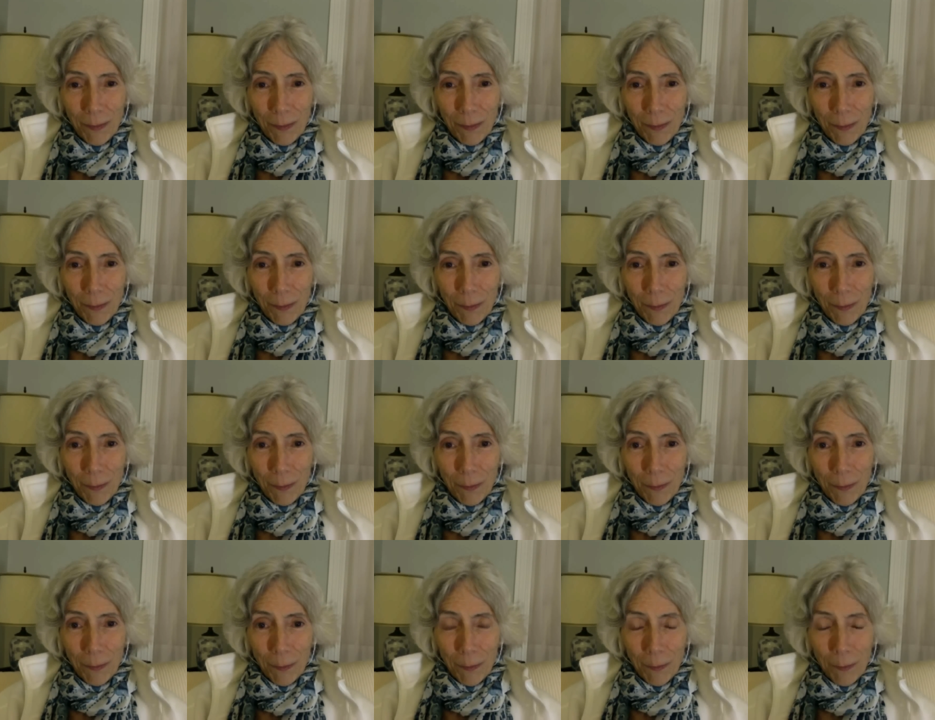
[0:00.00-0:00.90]

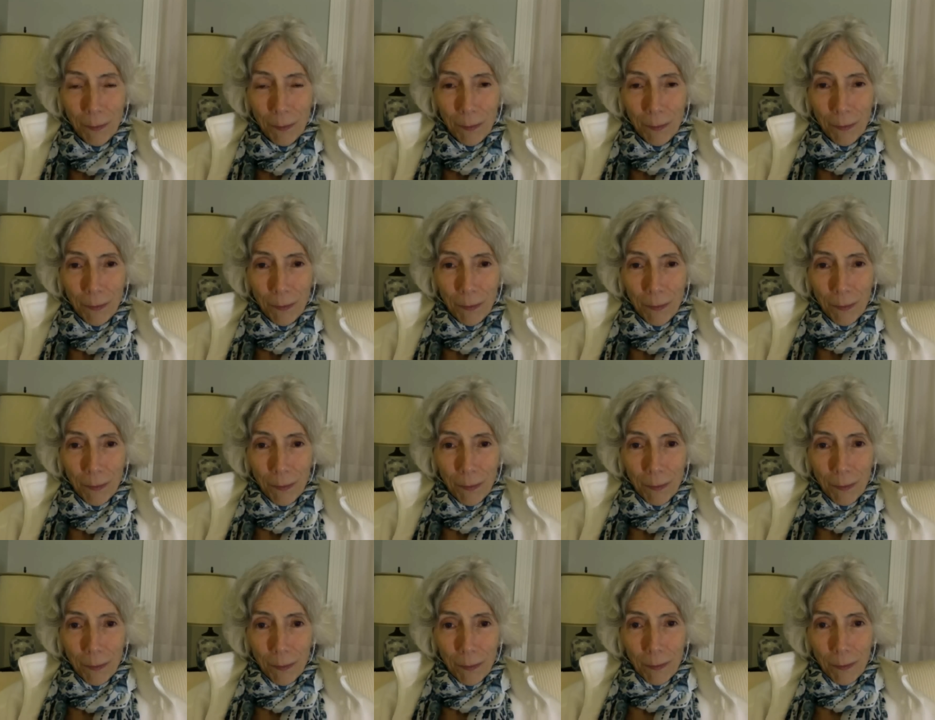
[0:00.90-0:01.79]

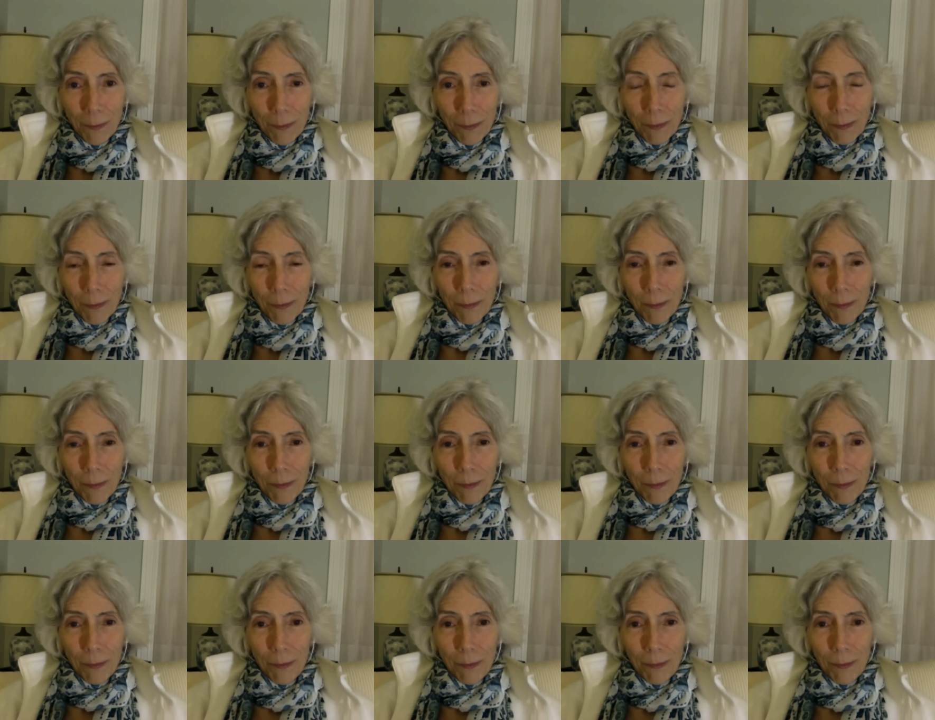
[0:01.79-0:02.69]

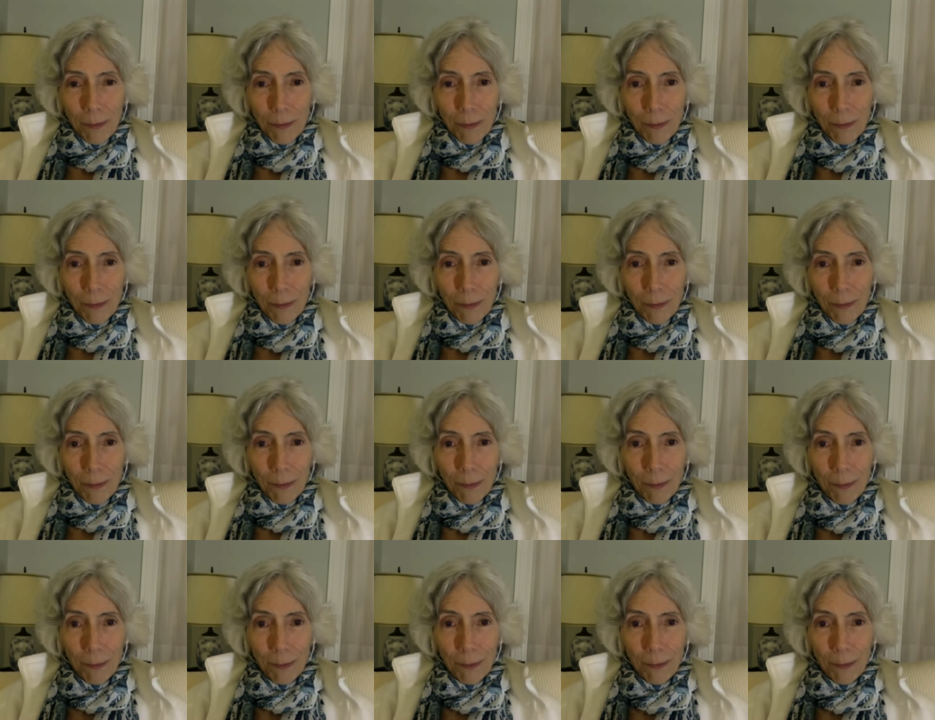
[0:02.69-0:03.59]

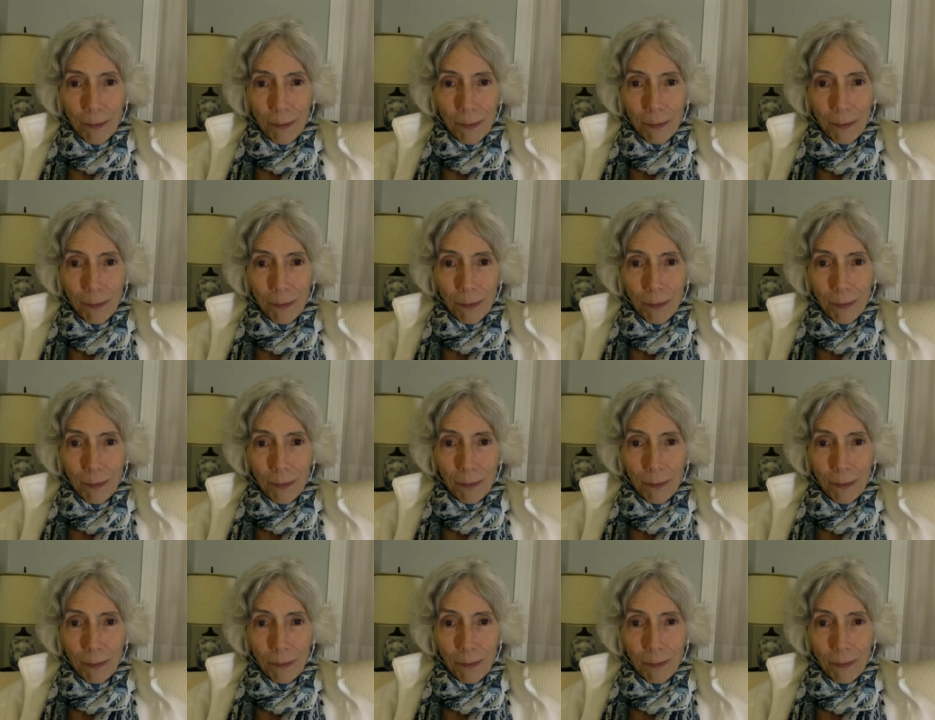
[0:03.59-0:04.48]

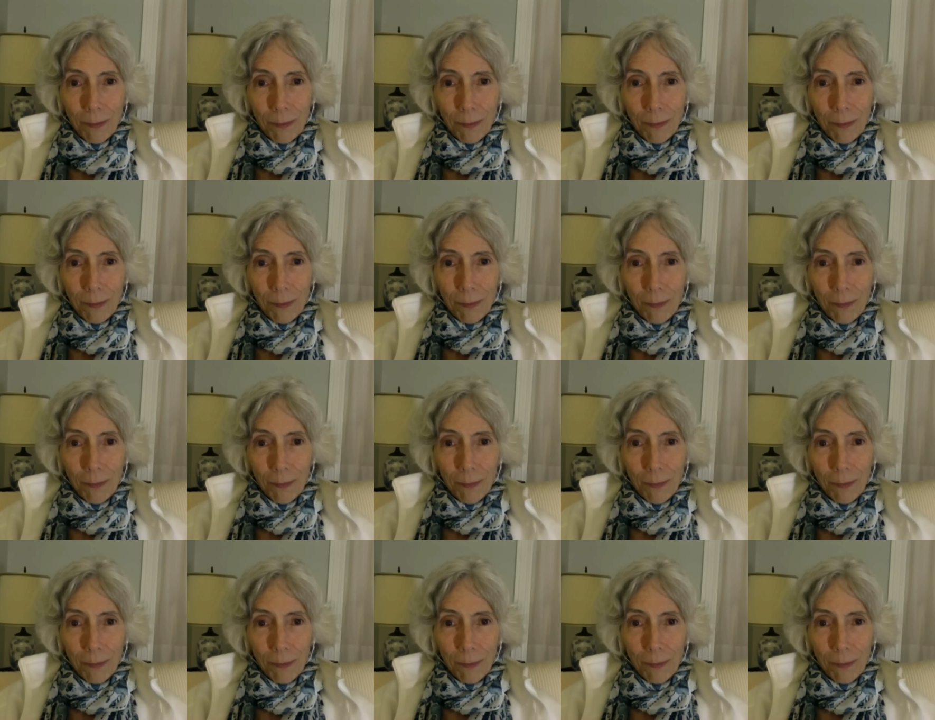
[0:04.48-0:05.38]
No one is speaking in this clip.